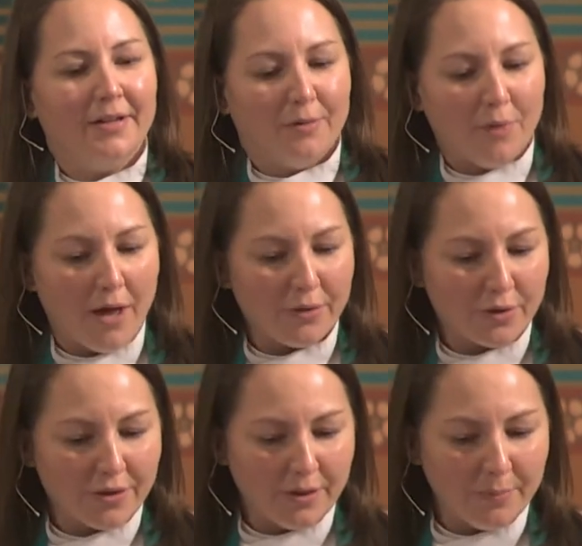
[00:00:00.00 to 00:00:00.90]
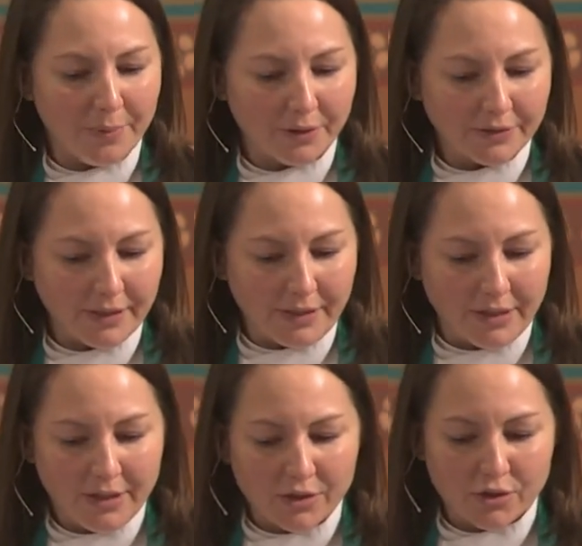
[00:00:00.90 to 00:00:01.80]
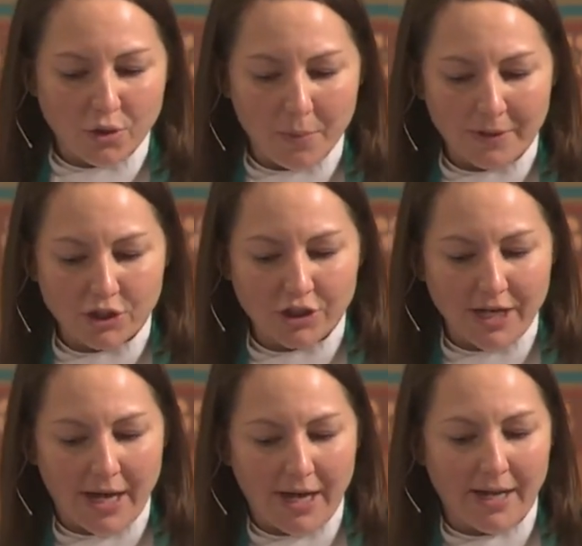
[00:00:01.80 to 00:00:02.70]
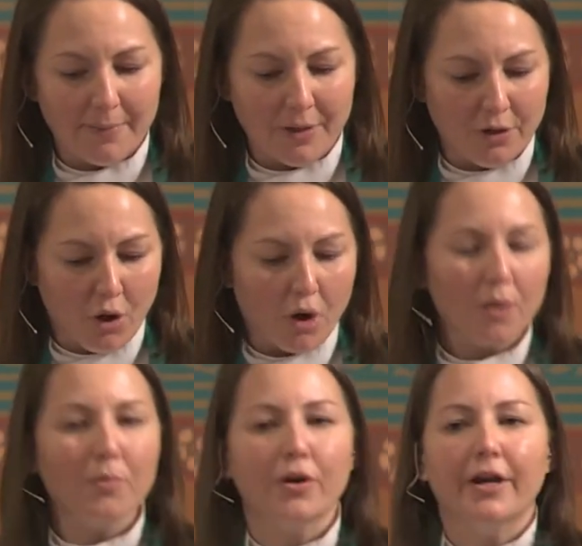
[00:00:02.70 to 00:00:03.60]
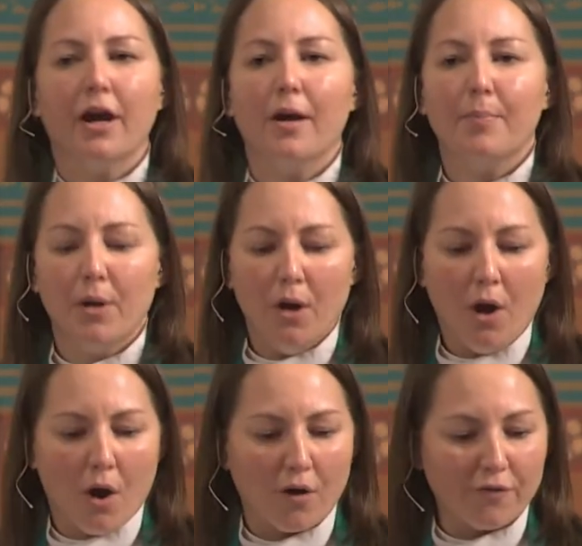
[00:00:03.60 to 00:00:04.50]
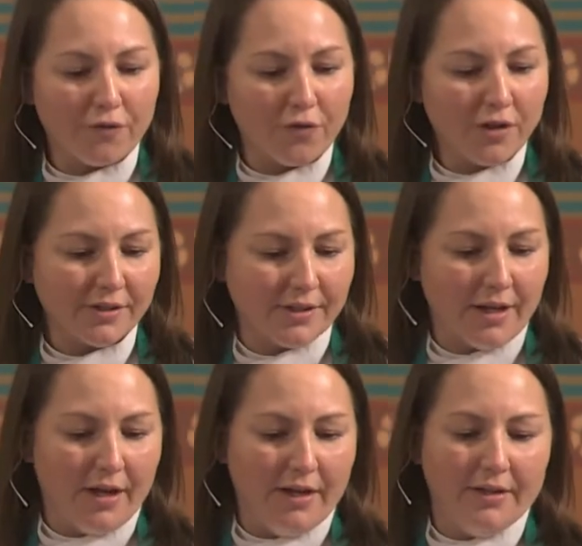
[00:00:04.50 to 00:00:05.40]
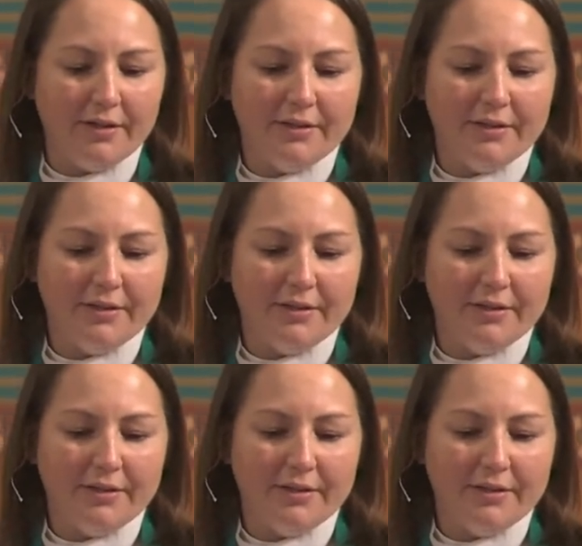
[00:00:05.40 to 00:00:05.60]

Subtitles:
Rather than building so much time in armoring up our front side,